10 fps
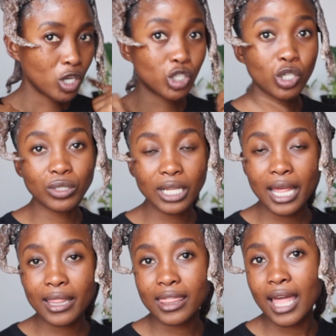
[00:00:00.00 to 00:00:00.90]
shoulder
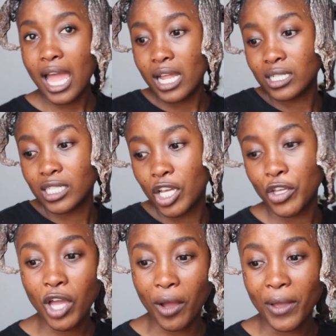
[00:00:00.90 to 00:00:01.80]
length, and
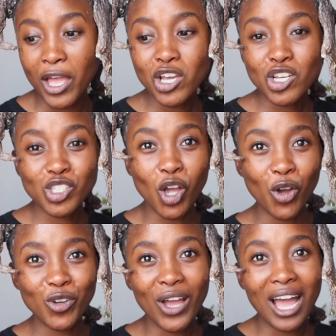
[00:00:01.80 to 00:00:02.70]
yeah,
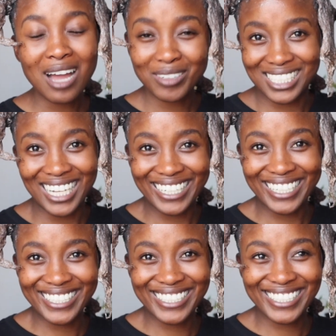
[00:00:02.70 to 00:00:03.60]
so I'm
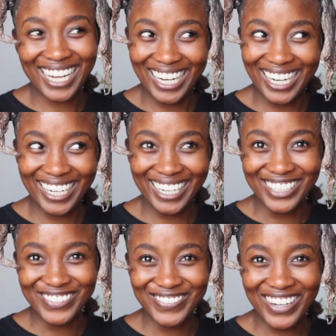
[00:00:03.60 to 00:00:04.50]
excited.
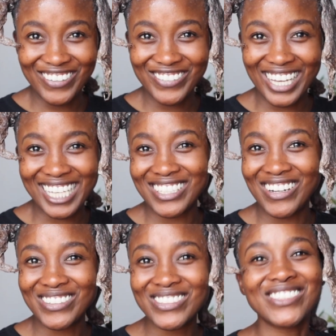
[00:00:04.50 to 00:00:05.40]
I hope you guys
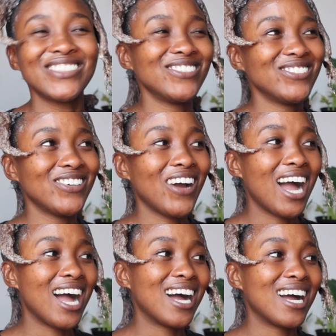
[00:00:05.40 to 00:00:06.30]
are too,
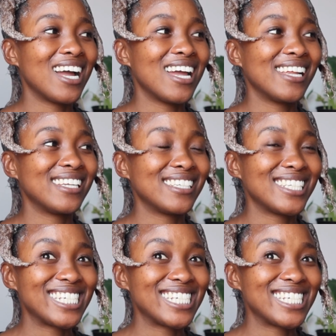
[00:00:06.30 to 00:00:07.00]
and